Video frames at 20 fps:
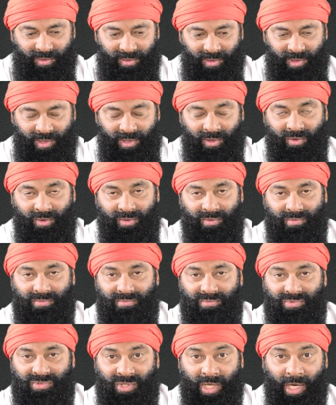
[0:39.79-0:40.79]
We're
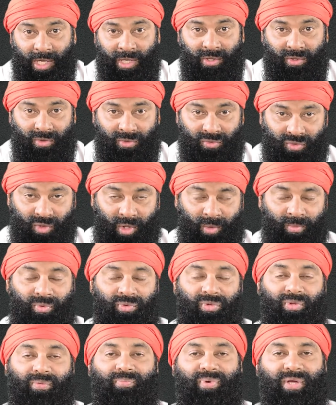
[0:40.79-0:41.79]
alone standing on top
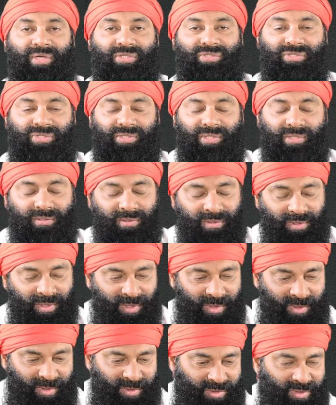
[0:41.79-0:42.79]
of the bench
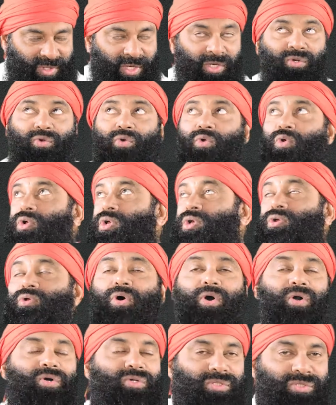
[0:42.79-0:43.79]
and trying to look at
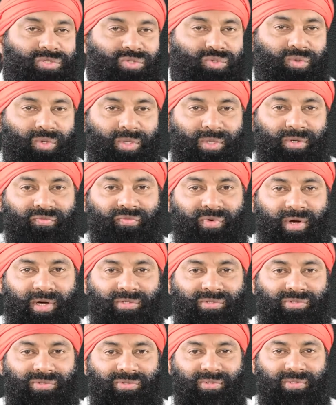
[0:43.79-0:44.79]
all these two hundred, five
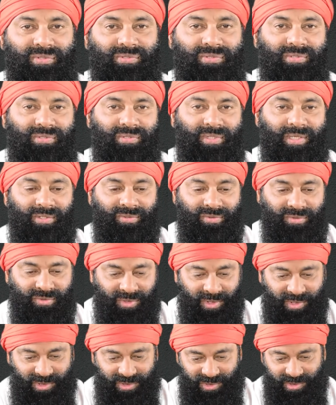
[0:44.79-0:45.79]
hundred students and trying to
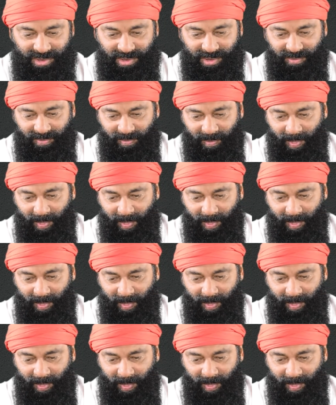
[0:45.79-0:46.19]
teach them.